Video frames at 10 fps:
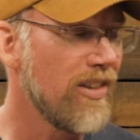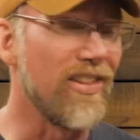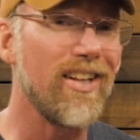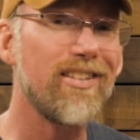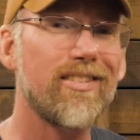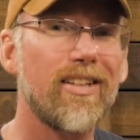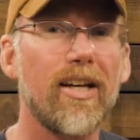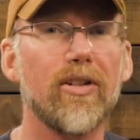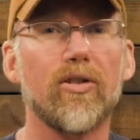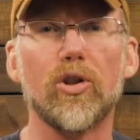This
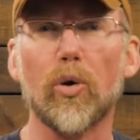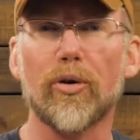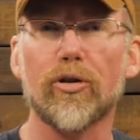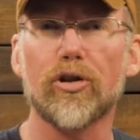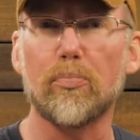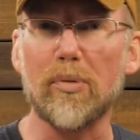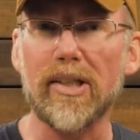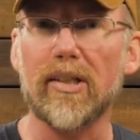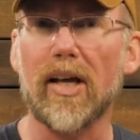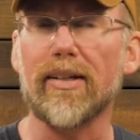is the Deuter
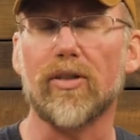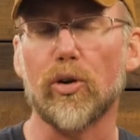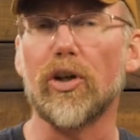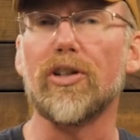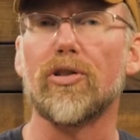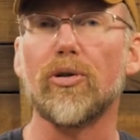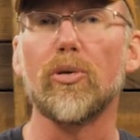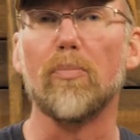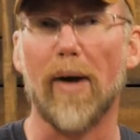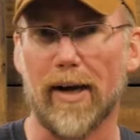Speed Lite
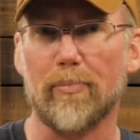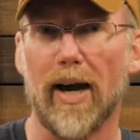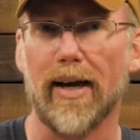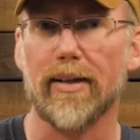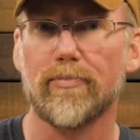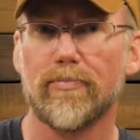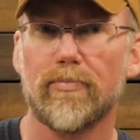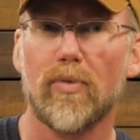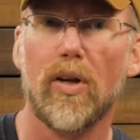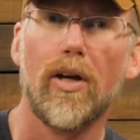32 backpack.
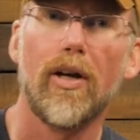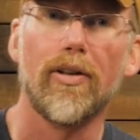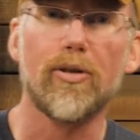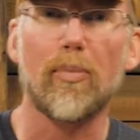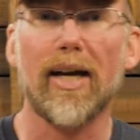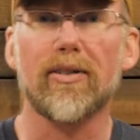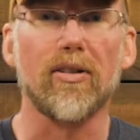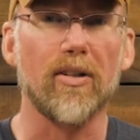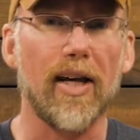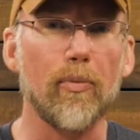This pack is a
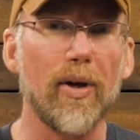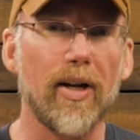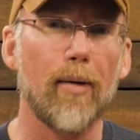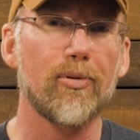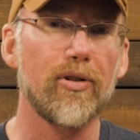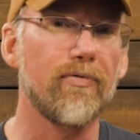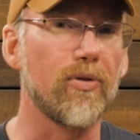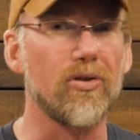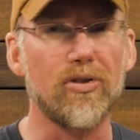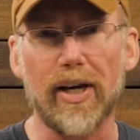lightweight option for
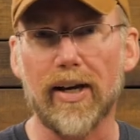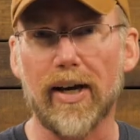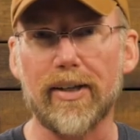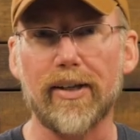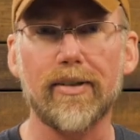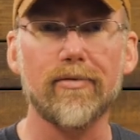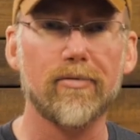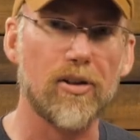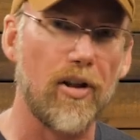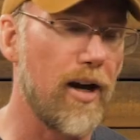day hiking,
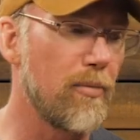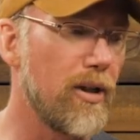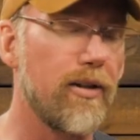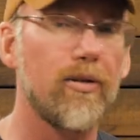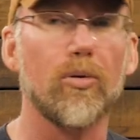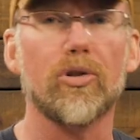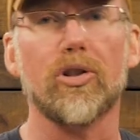climbing, or